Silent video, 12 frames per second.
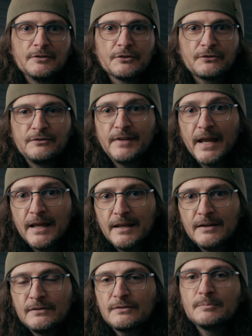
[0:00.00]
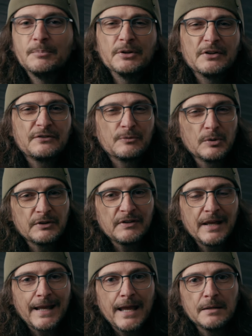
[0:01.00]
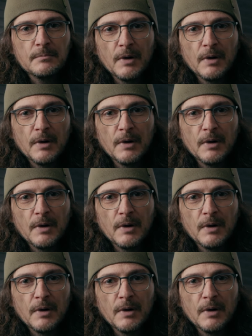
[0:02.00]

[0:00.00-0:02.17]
just days, but does it really take 8